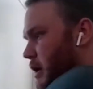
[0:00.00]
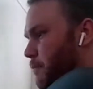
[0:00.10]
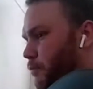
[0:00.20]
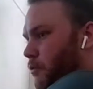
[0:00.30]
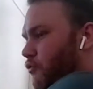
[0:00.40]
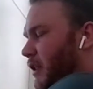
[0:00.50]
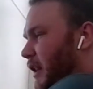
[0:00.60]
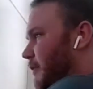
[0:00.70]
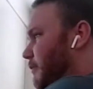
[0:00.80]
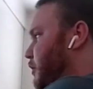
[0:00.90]
Keep
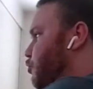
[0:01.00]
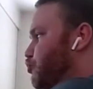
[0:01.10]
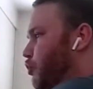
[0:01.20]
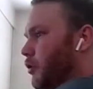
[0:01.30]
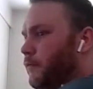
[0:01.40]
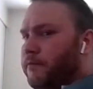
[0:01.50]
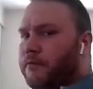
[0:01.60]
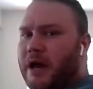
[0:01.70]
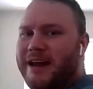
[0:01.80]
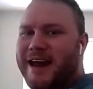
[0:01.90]
relatively neutral.
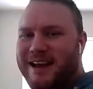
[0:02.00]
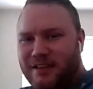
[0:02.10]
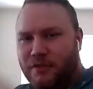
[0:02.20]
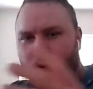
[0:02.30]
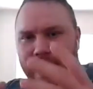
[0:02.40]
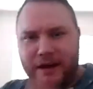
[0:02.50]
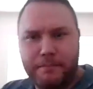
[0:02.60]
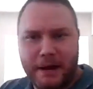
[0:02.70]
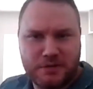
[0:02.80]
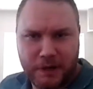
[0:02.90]
A nice and
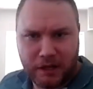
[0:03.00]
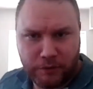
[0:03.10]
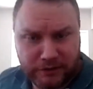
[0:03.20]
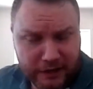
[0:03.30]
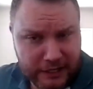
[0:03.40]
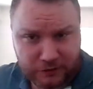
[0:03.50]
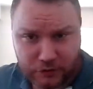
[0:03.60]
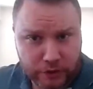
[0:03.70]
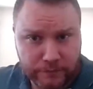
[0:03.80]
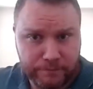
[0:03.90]
wide bench pillow is, is
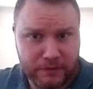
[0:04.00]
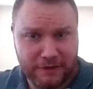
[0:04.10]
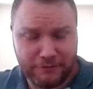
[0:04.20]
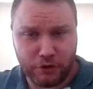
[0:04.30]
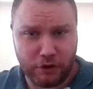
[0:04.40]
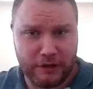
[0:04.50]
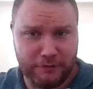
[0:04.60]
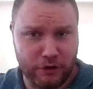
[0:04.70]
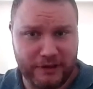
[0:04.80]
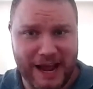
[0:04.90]
good. If you, don't, if
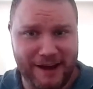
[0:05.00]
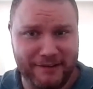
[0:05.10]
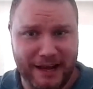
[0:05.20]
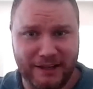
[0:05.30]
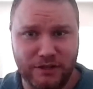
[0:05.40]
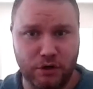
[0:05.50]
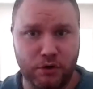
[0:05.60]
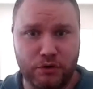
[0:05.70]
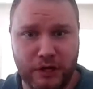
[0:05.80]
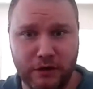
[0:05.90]
you don't have that, you
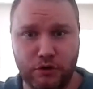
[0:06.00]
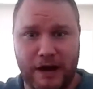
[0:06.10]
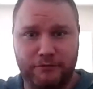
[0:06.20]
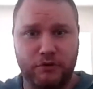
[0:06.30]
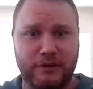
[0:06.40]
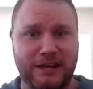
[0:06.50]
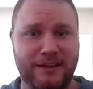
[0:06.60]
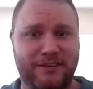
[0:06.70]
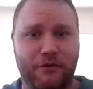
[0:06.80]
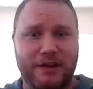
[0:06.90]
know, then you have, to, then
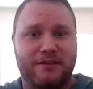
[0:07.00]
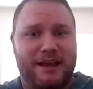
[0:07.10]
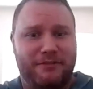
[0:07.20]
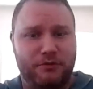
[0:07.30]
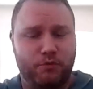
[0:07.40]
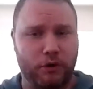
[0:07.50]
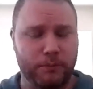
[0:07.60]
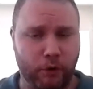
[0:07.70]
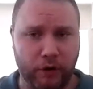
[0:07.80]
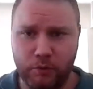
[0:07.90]
the serratus have to
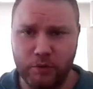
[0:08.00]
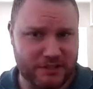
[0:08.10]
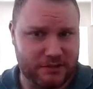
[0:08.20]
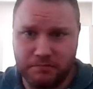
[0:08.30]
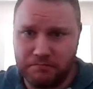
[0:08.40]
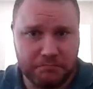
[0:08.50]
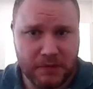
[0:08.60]
work more, which is